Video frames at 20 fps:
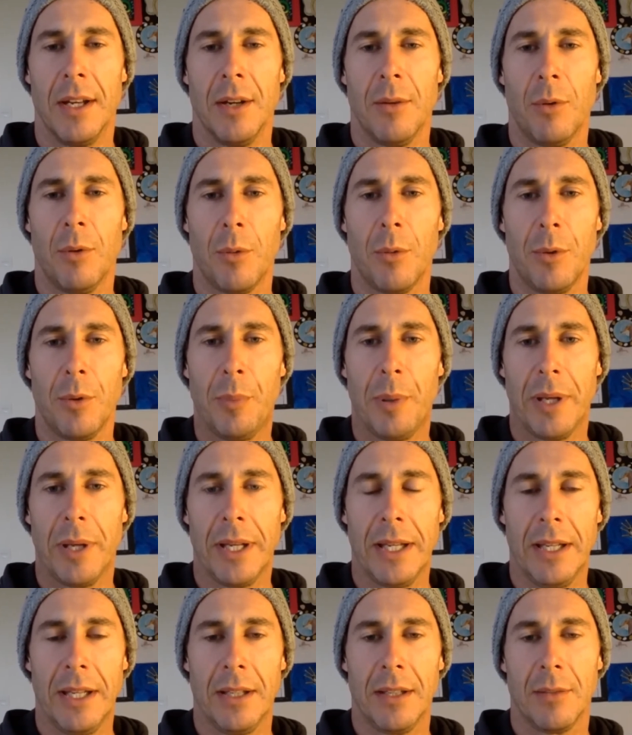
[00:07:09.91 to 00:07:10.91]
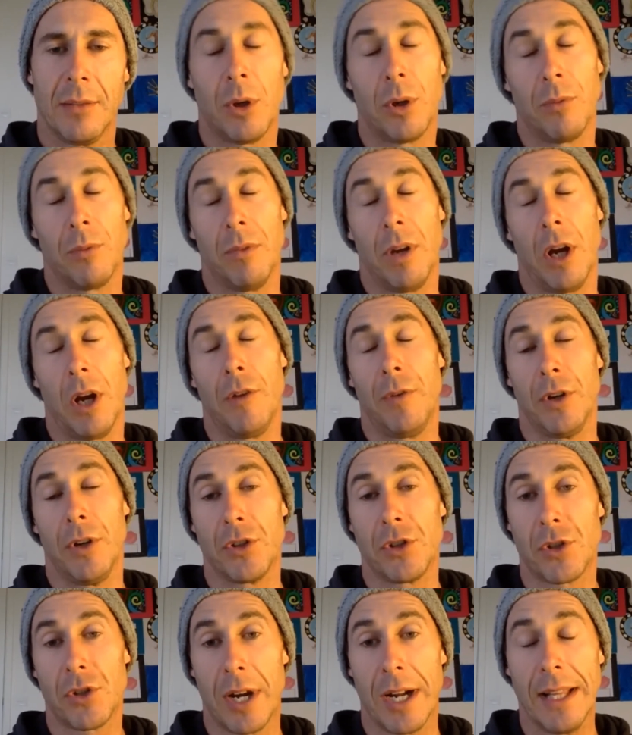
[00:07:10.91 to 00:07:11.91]
What would be, well, over in
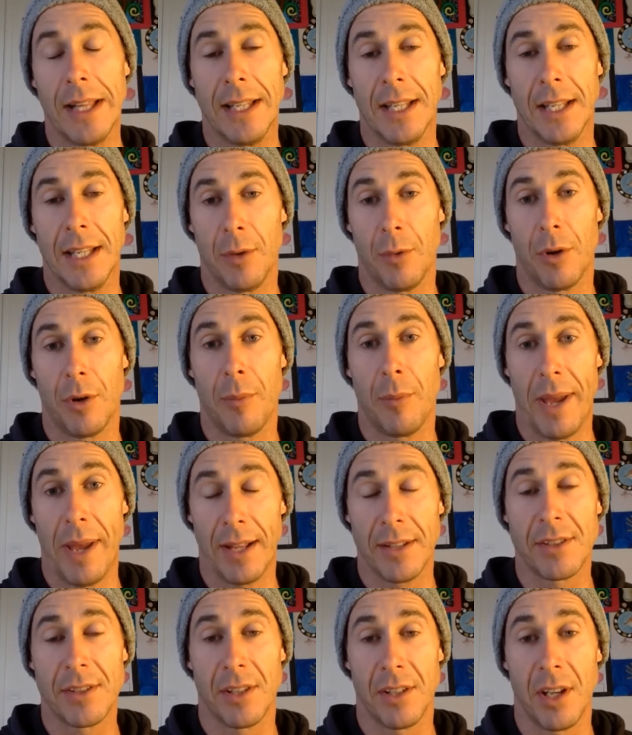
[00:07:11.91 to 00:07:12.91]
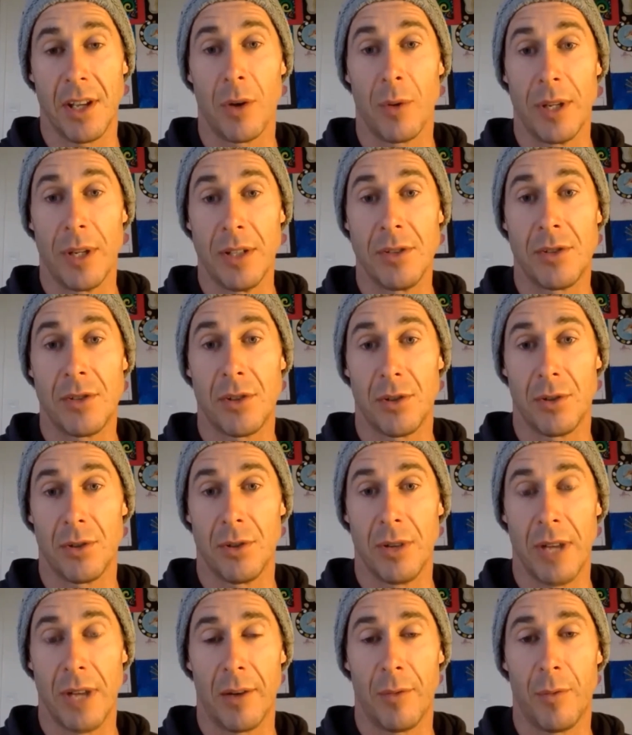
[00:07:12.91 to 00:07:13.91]
Australia here, we're about to go into
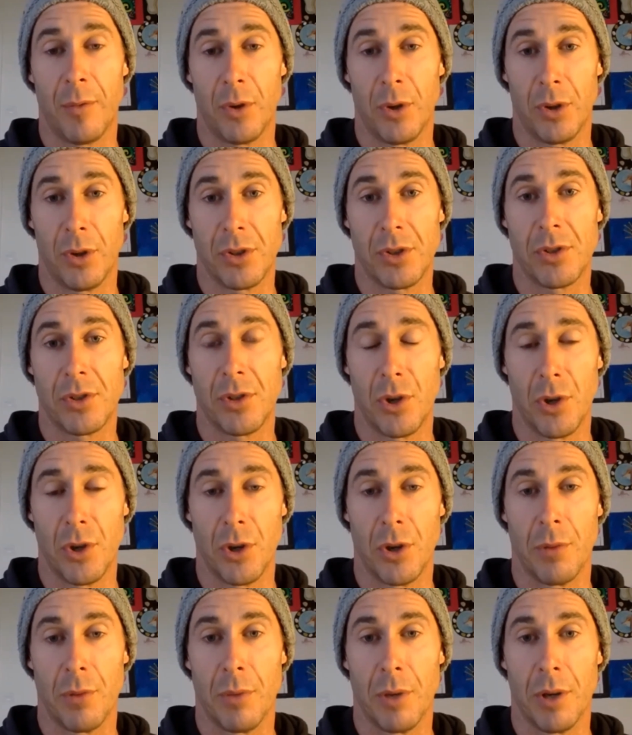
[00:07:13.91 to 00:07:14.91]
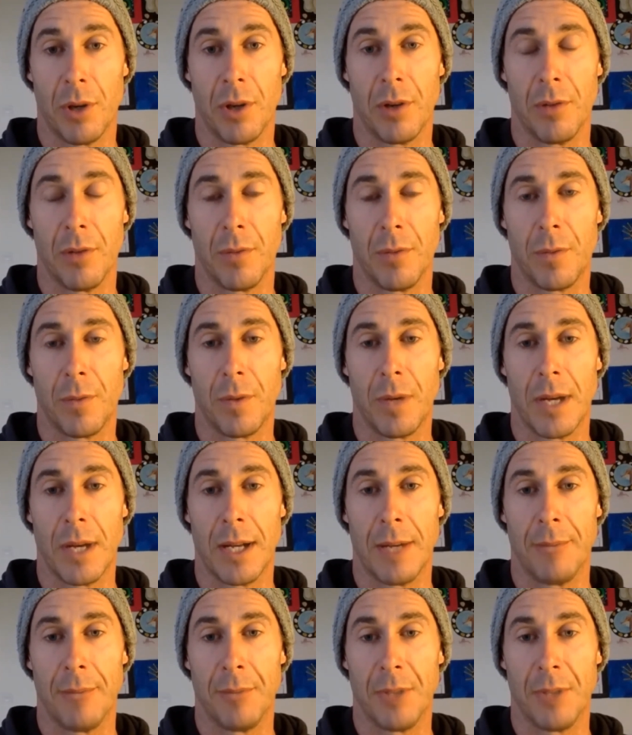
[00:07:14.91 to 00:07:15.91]
our first term of
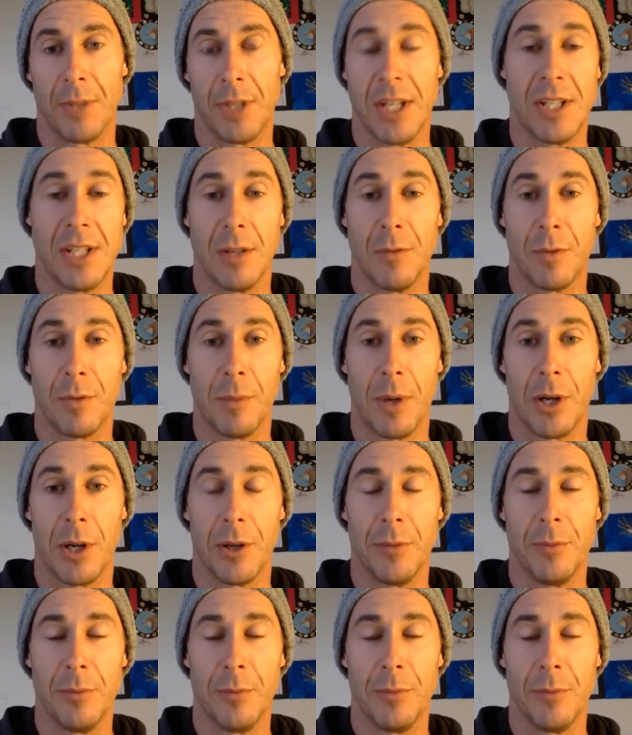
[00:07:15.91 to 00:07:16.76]
teaching from home.